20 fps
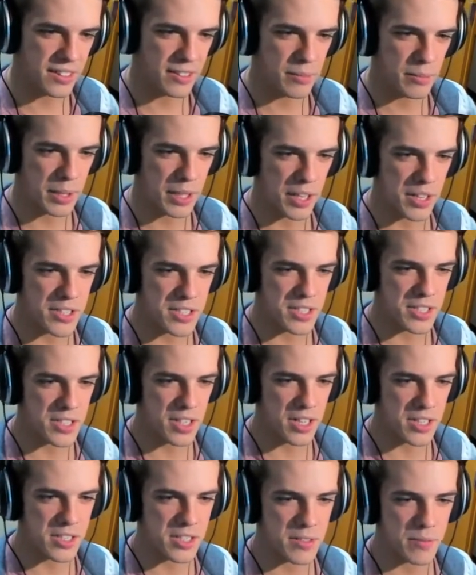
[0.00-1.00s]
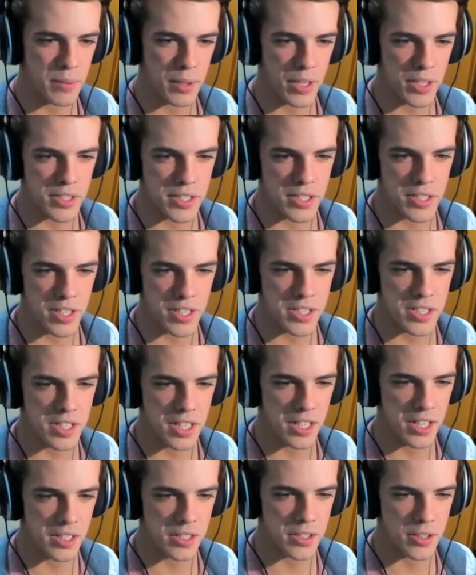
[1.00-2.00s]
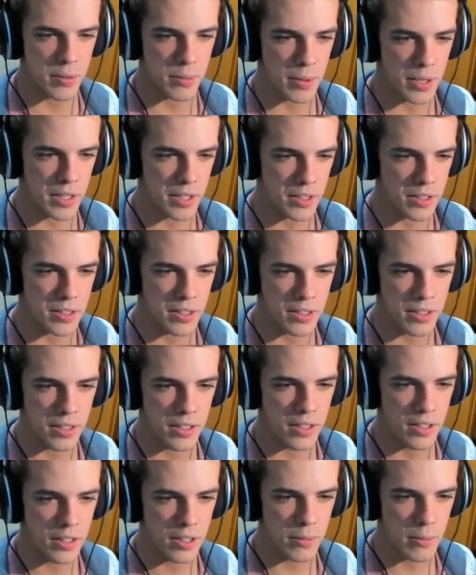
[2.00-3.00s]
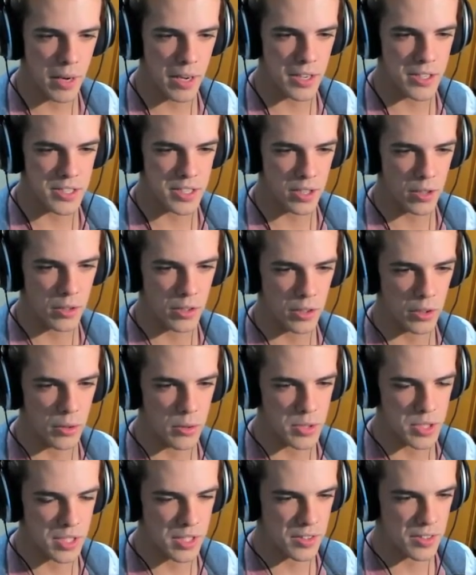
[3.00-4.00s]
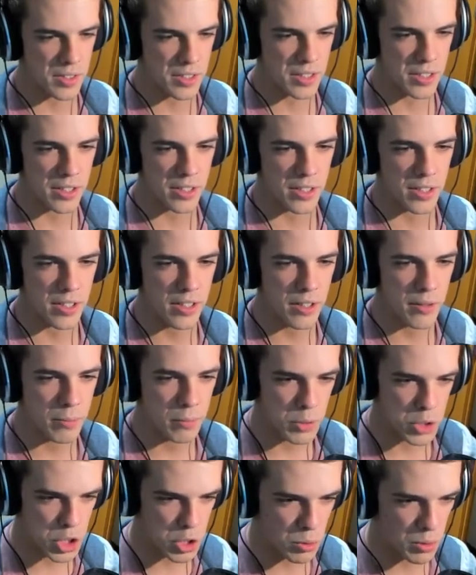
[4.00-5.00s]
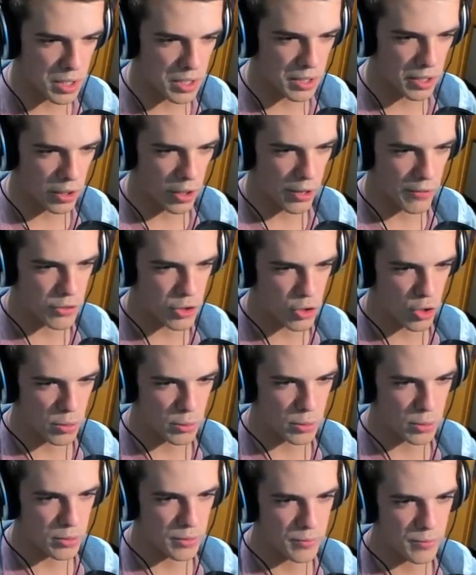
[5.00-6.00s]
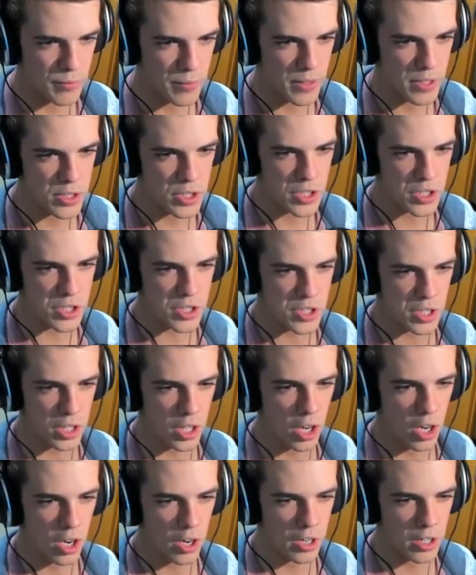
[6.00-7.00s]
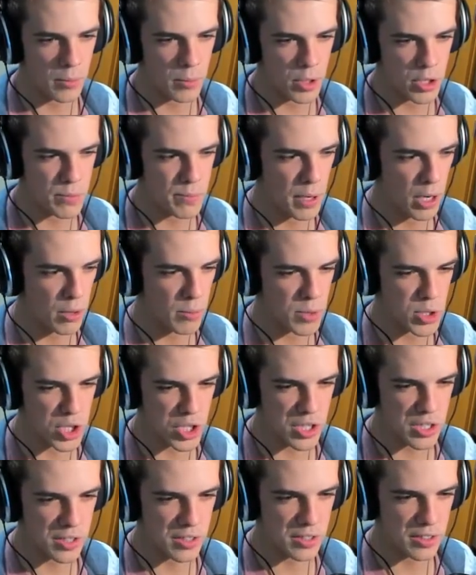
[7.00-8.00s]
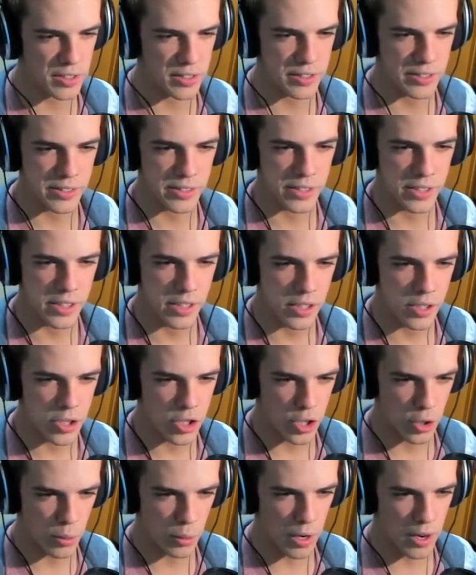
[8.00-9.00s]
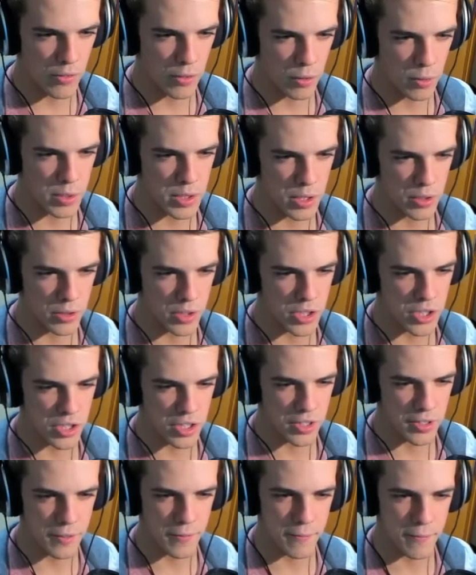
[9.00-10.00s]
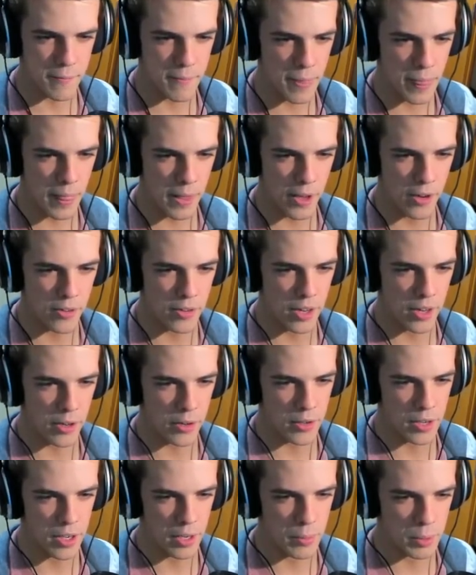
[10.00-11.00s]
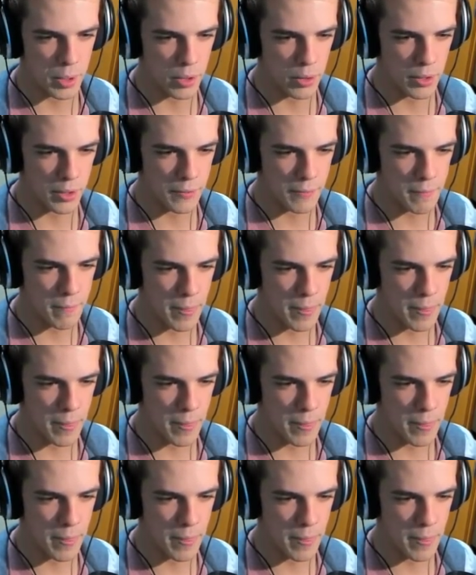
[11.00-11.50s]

Because it's not because it's not sticking to the man. The man isn't going to lose anything here, but she will get in a lot of trouble. She's just a cog in a much bigger machine, huh? Sure, whatever. Return shit. Okay, okay, I'm going.